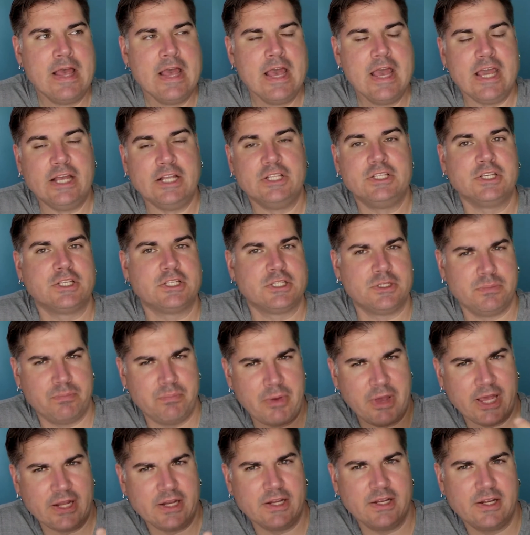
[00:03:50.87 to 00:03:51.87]
It's
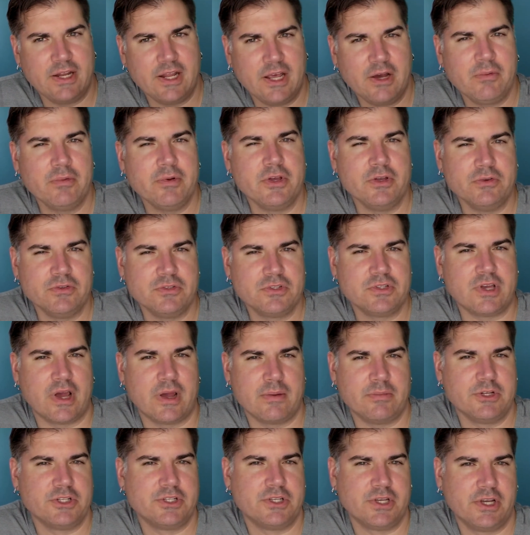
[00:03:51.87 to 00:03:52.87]
expanded now. We use
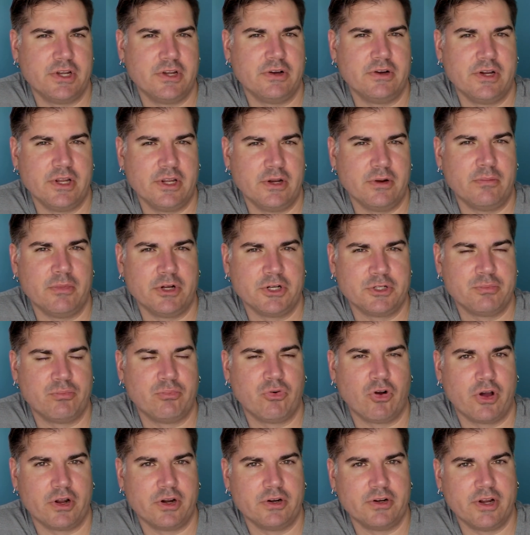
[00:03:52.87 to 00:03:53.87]
cybersecurity in a much
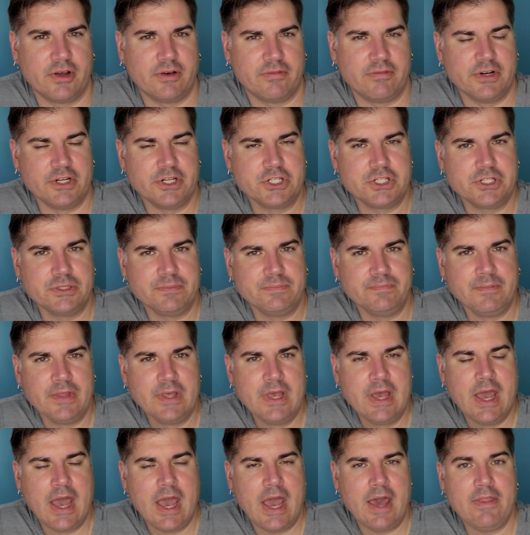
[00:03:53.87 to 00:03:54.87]
broader definition.
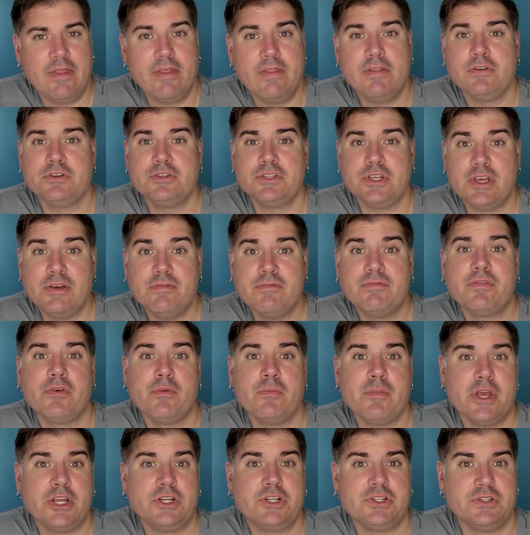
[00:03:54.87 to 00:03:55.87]
And then there's
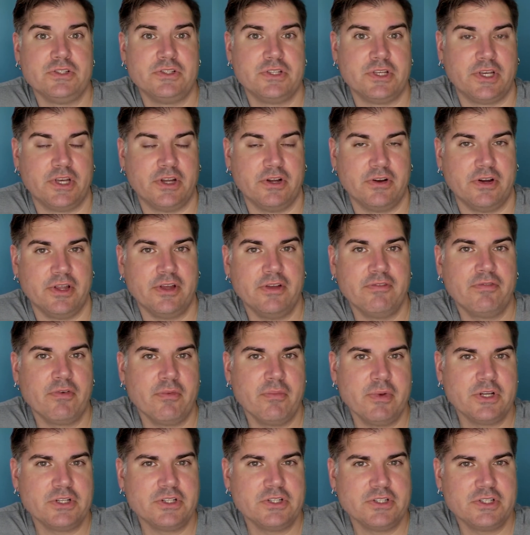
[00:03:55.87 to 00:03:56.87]
information security.
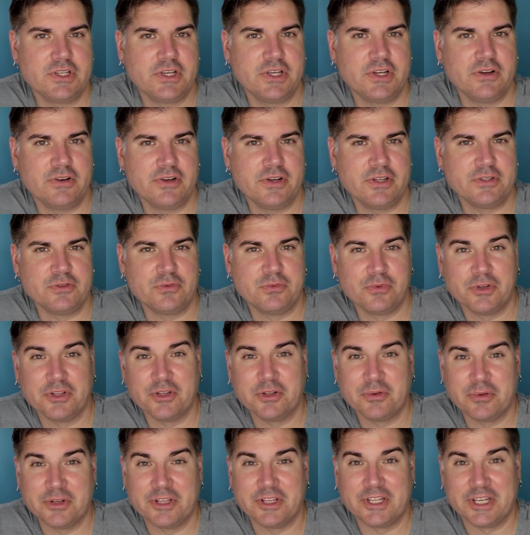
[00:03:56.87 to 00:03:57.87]
Information security is really,
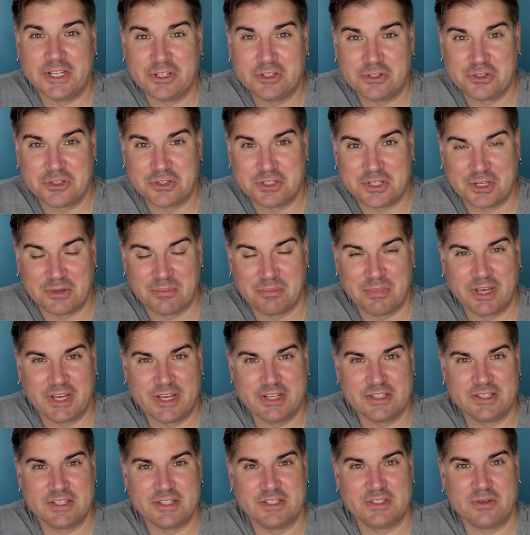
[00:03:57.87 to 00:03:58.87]
really interesting
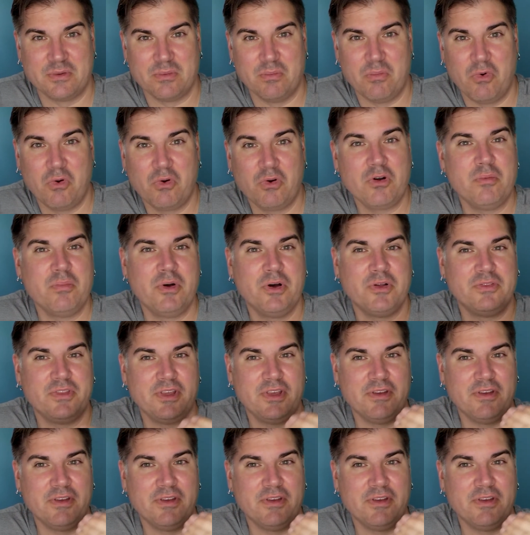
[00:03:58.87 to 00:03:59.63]
because it's more about the